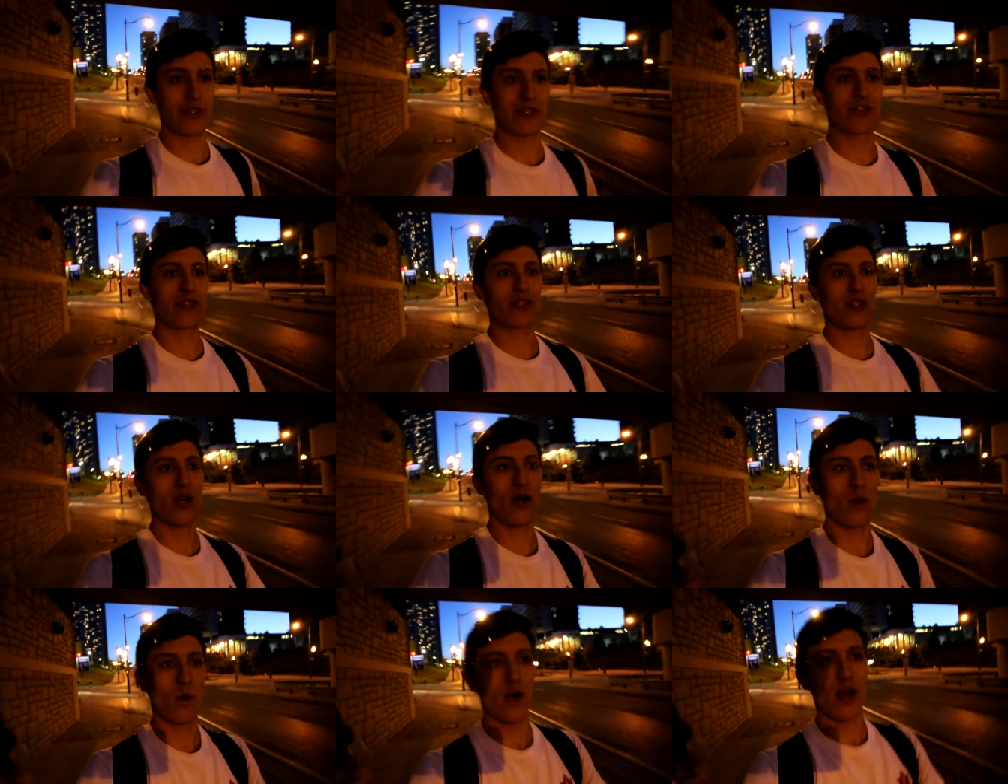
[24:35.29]

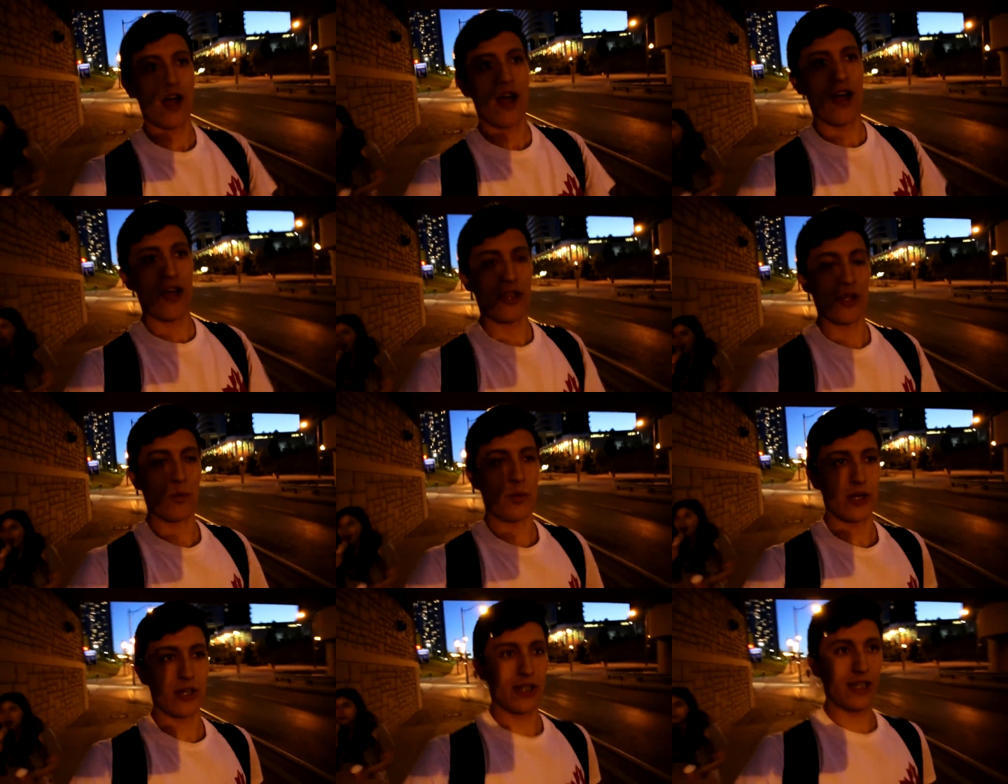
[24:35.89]
So,
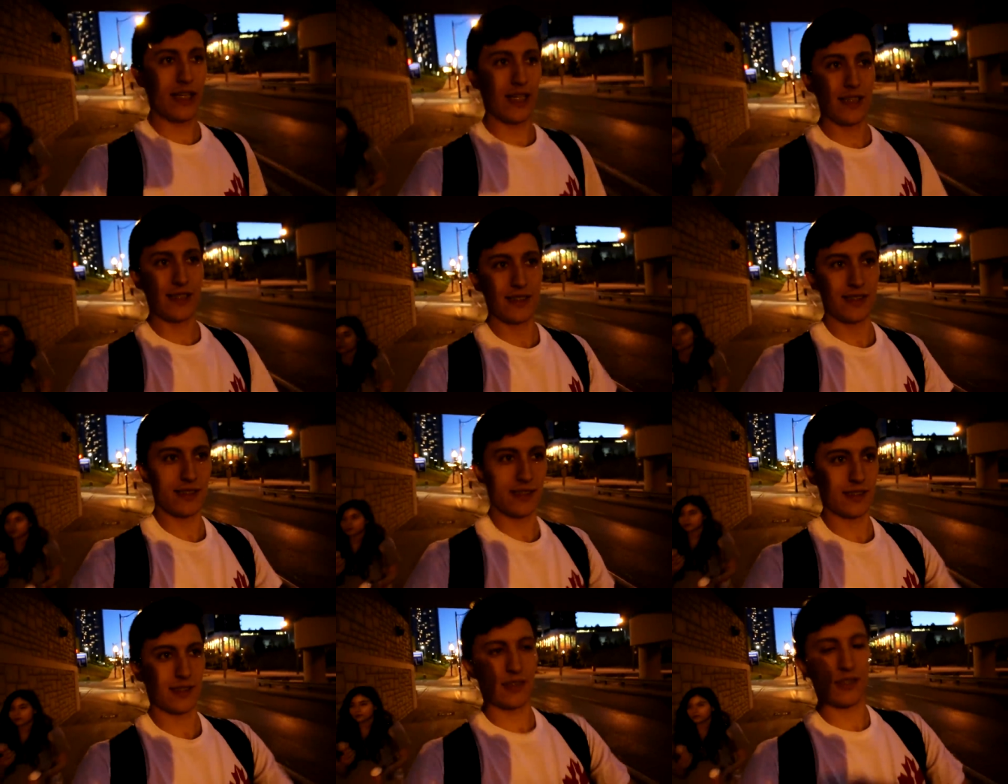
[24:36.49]
the winner
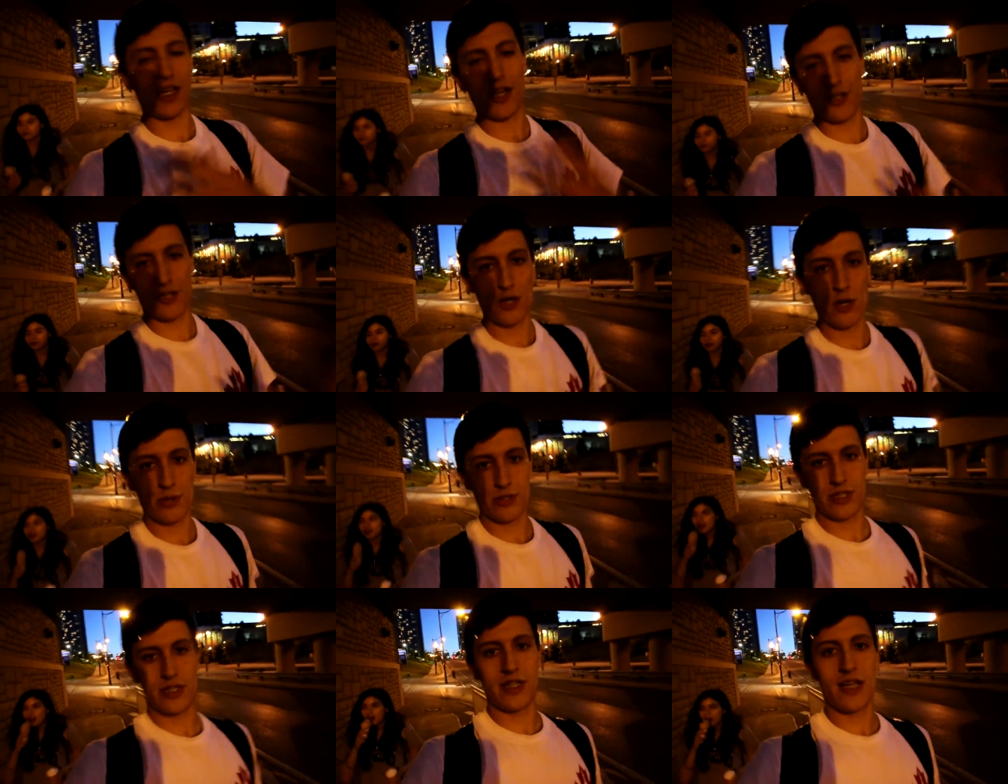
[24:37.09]
is not
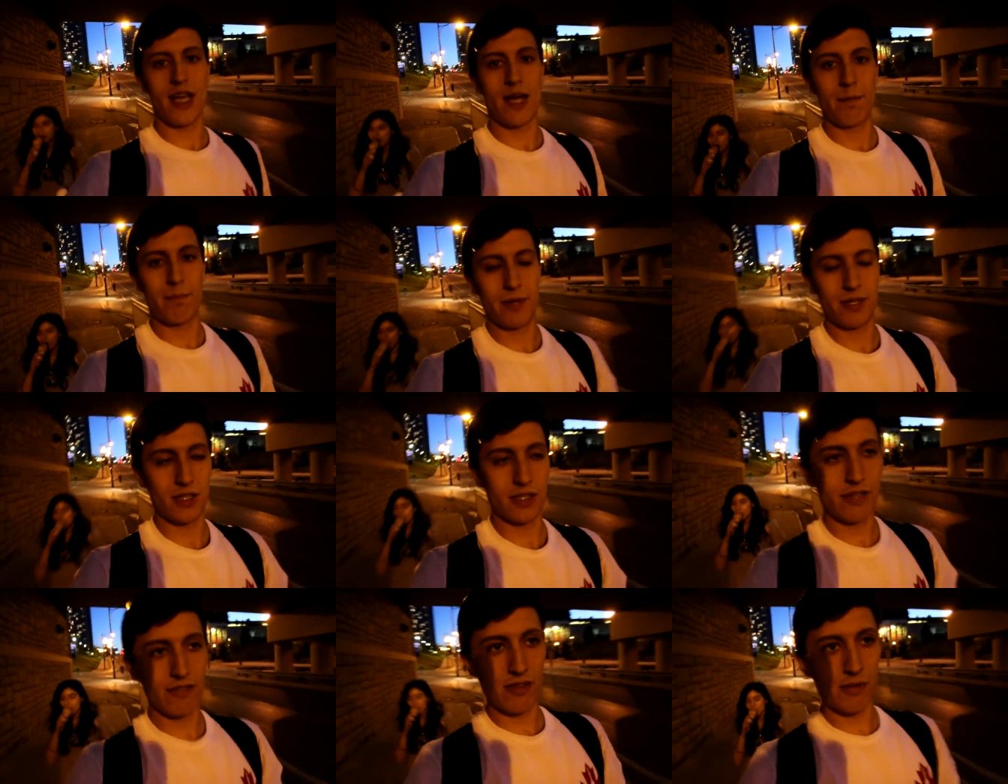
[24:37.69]
chosen yet,
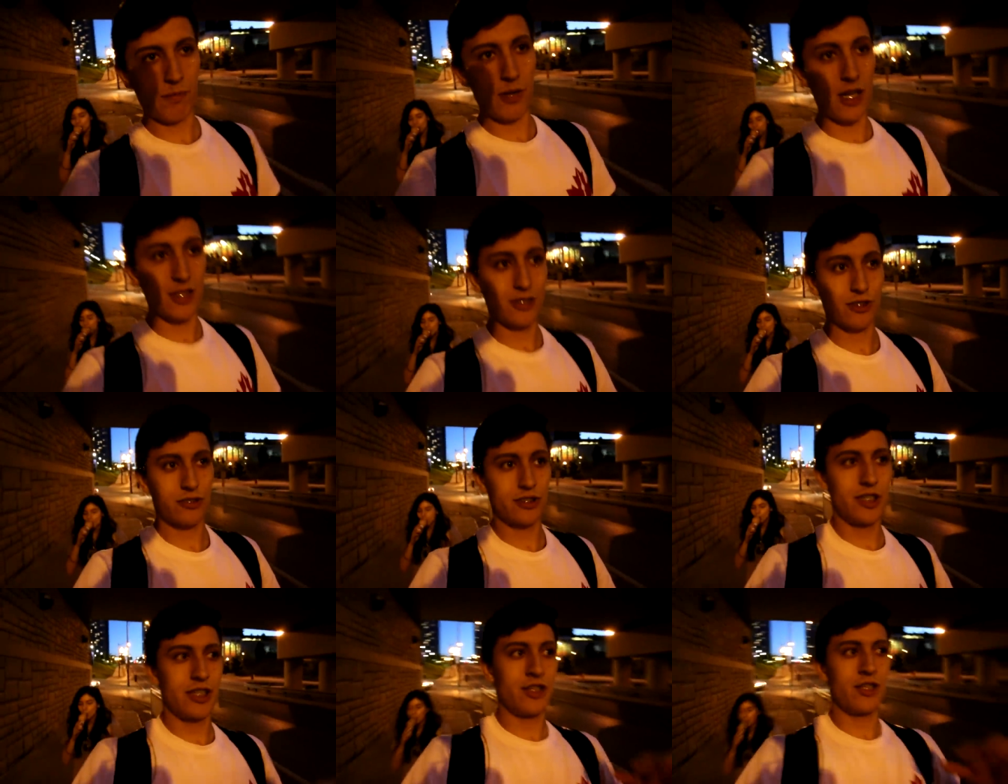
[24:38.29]
but I'll leave them on
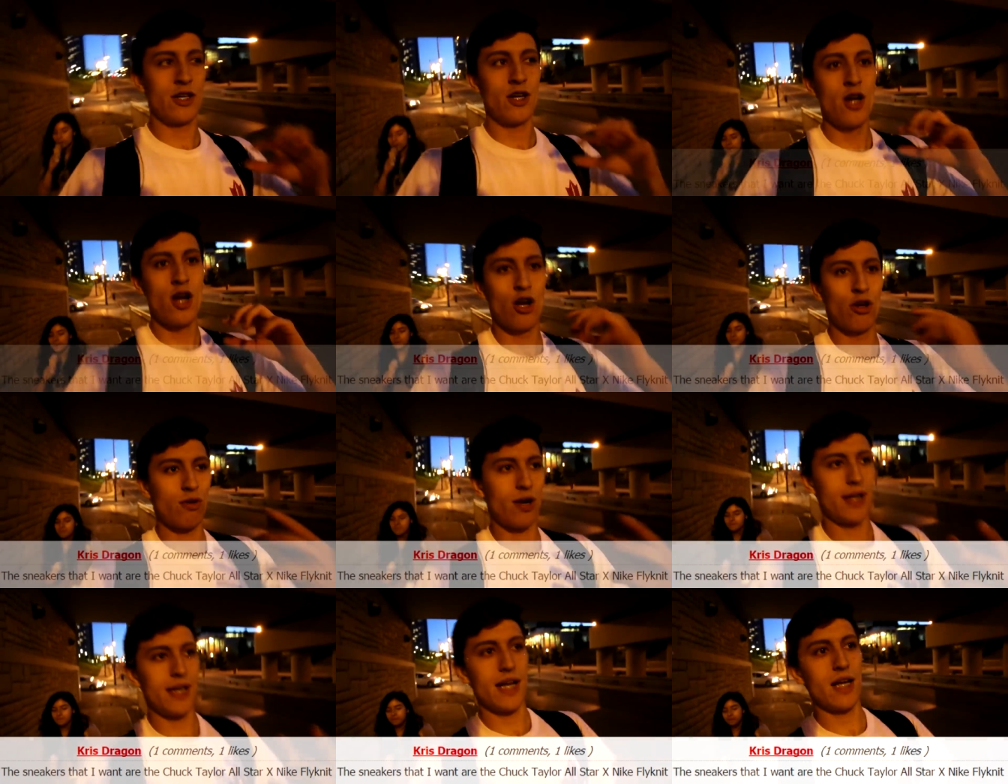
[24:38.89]
screen
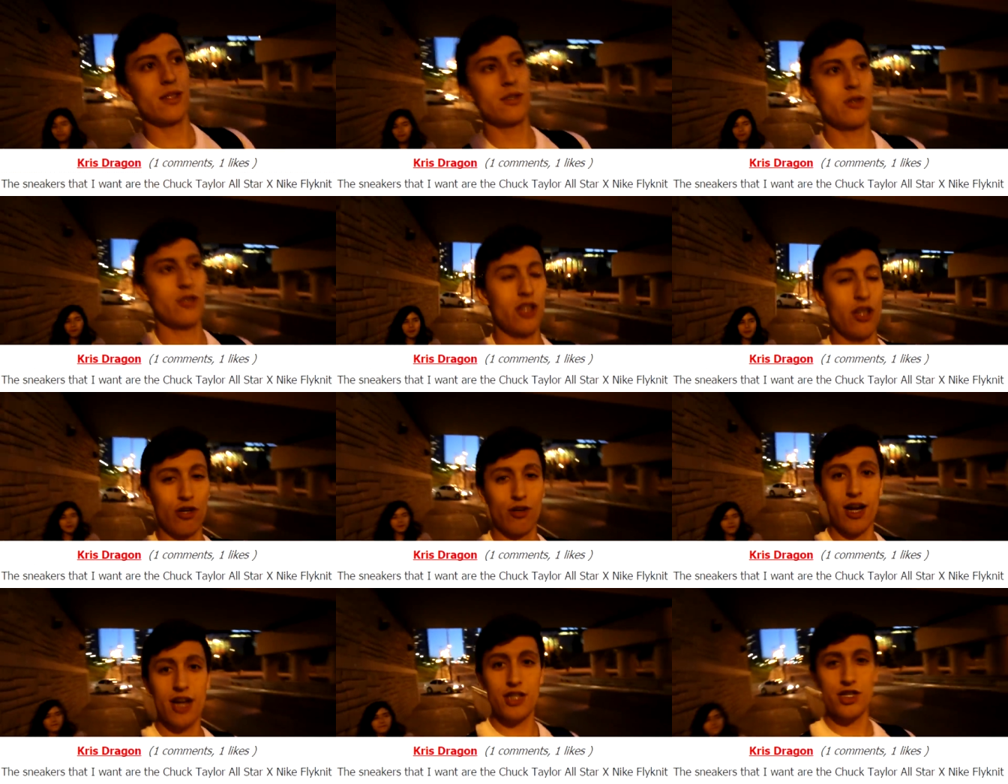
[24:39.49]
right now. So
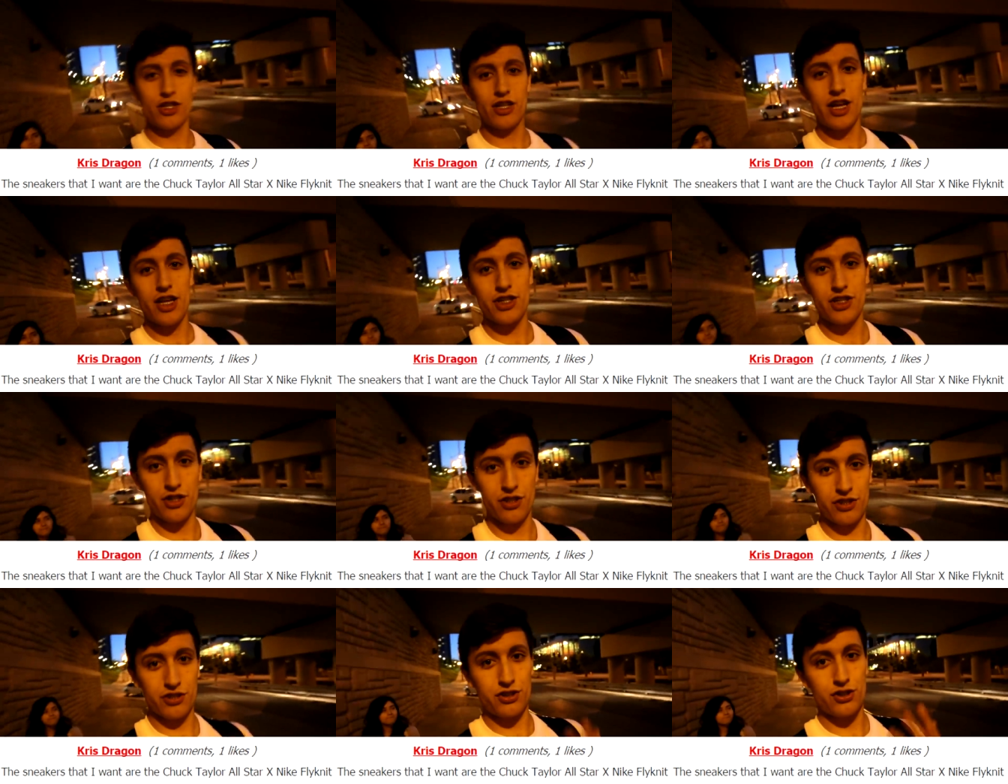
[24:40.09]

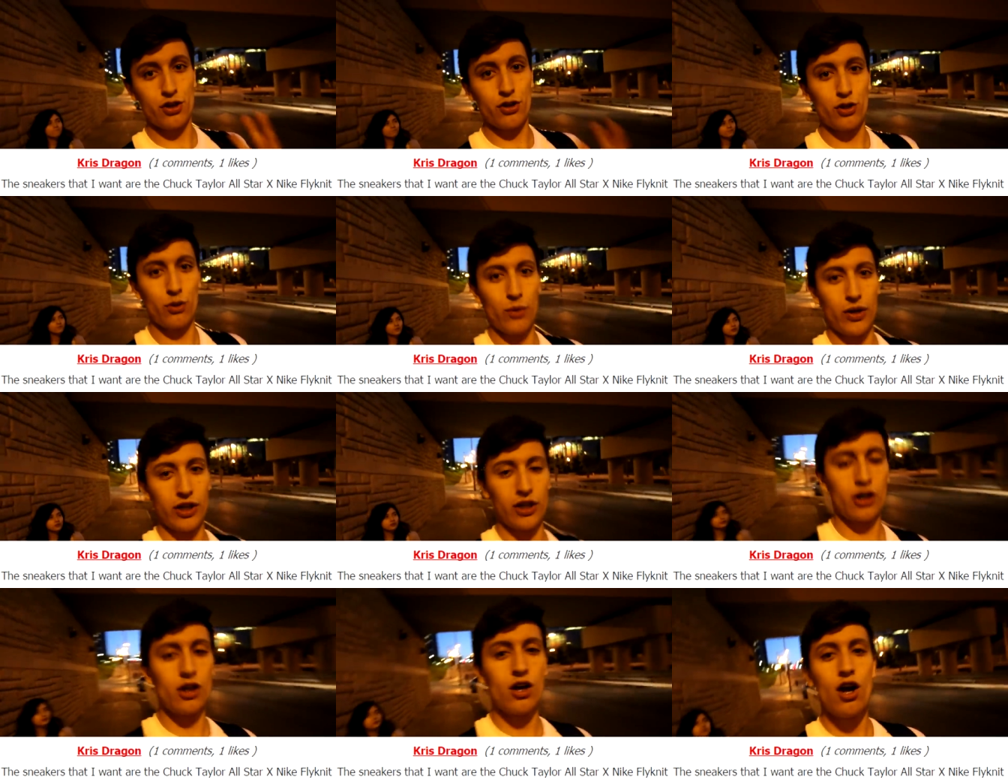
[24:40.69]
congratulations to the
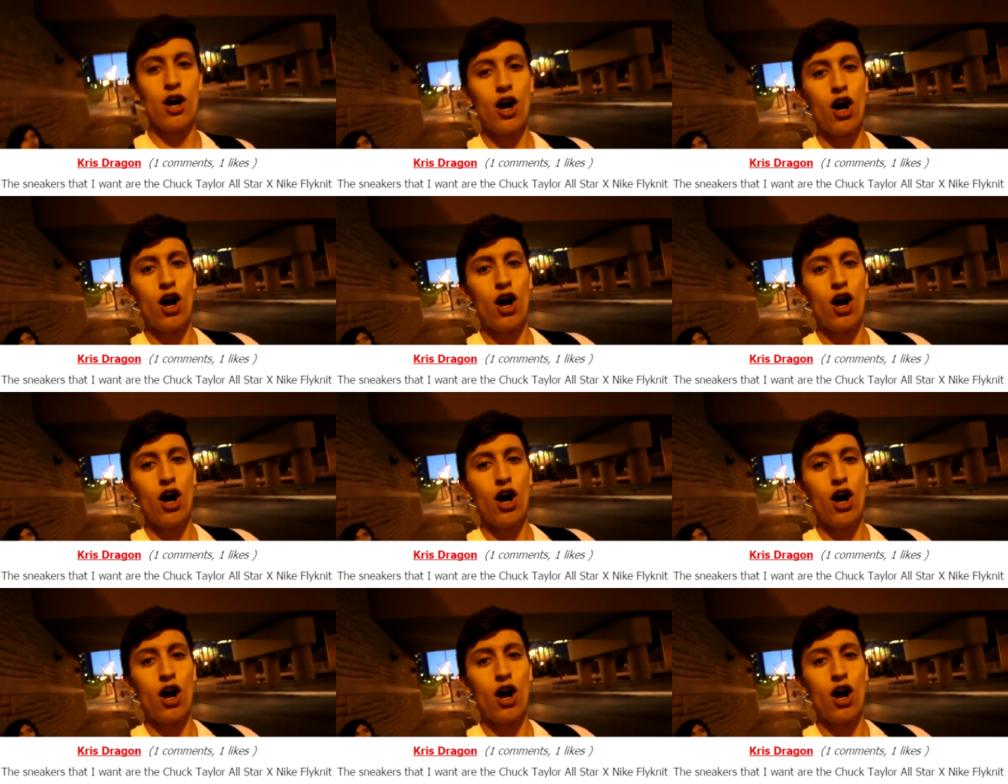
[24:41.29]
winner.